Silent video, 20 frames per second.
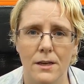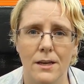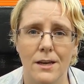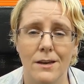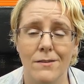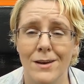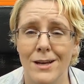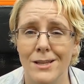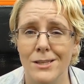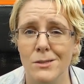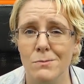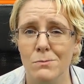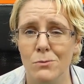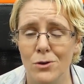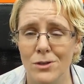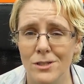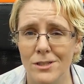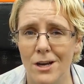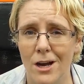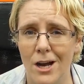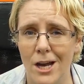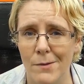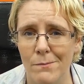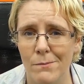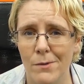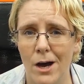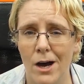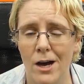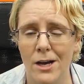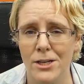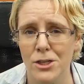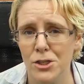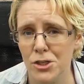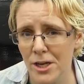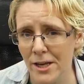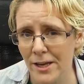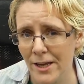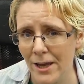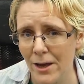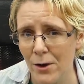If I had some more time, I'd
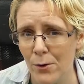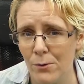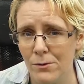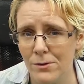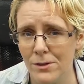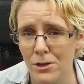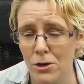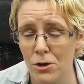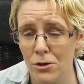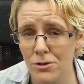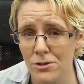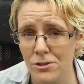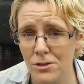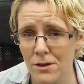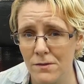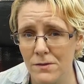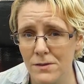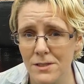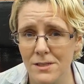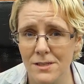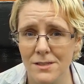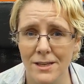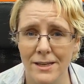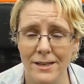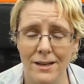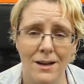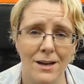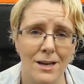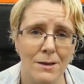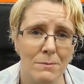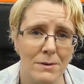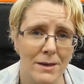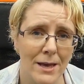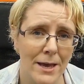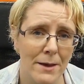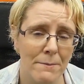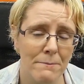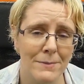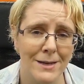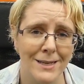check out the other services like
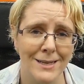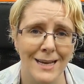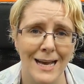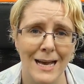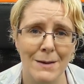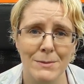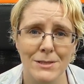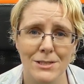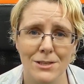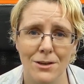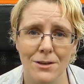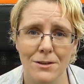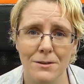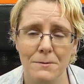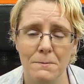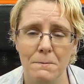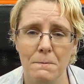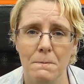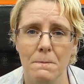IBM and Amazon.